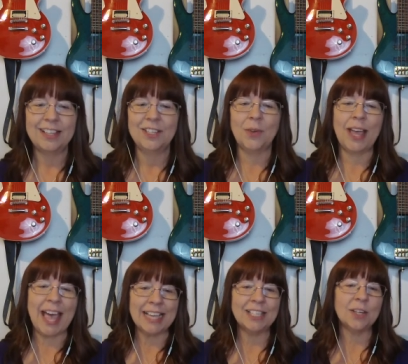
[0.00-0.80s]
So I
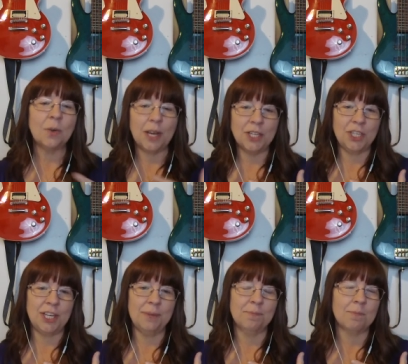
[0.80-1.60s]
asked a
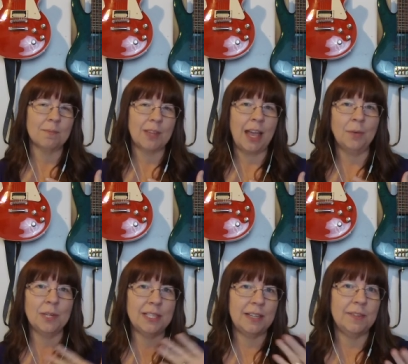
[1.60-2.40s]
question, I
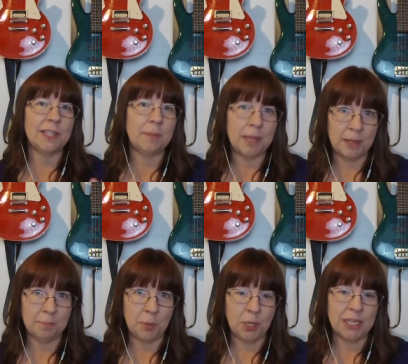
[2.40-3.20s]
received some
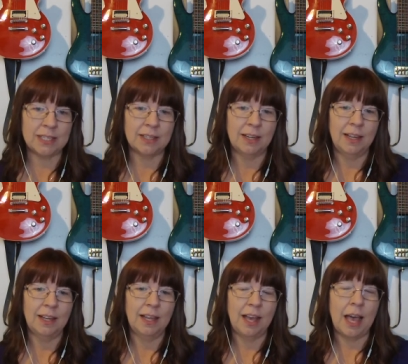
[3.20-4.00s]
input,
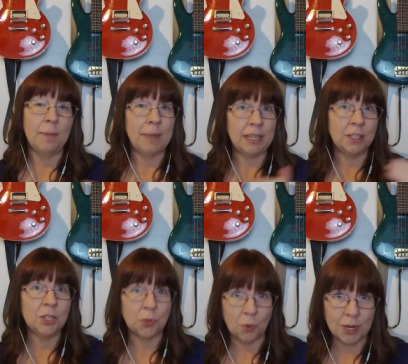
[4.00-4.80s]
I made a
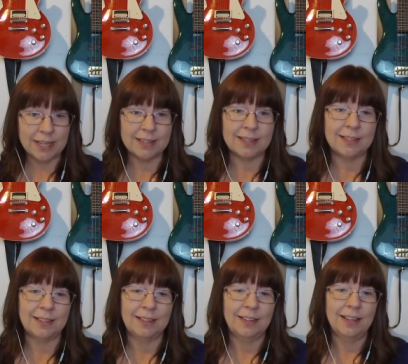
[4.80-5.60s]
choice.
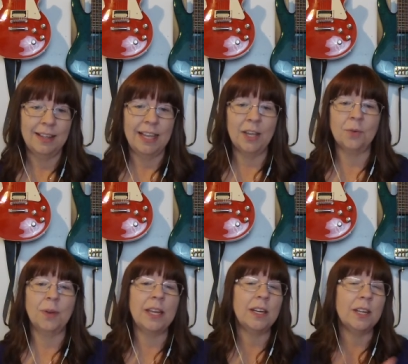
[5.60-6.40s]
It
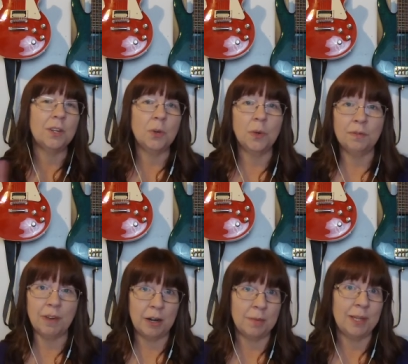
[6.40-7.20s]
created a new
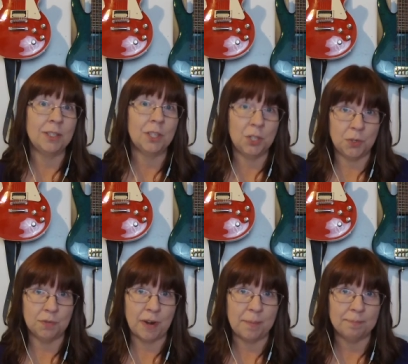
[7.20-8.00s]
environment to choose
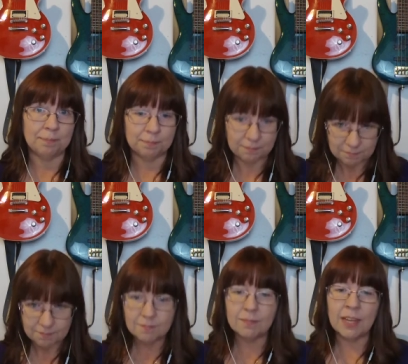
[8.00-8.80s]
from.
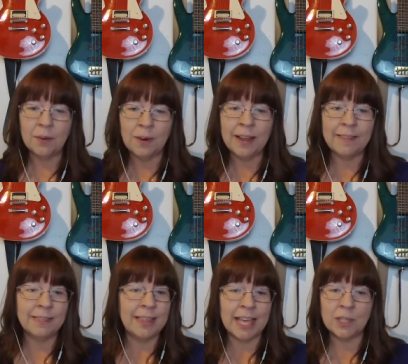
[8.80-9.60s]
All right,
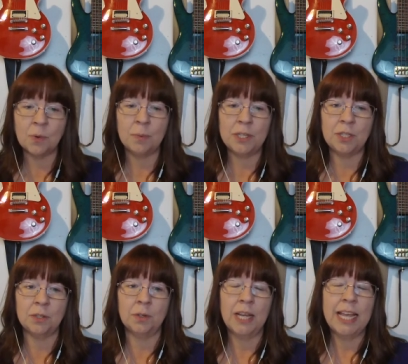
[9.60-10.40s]
that's what we do.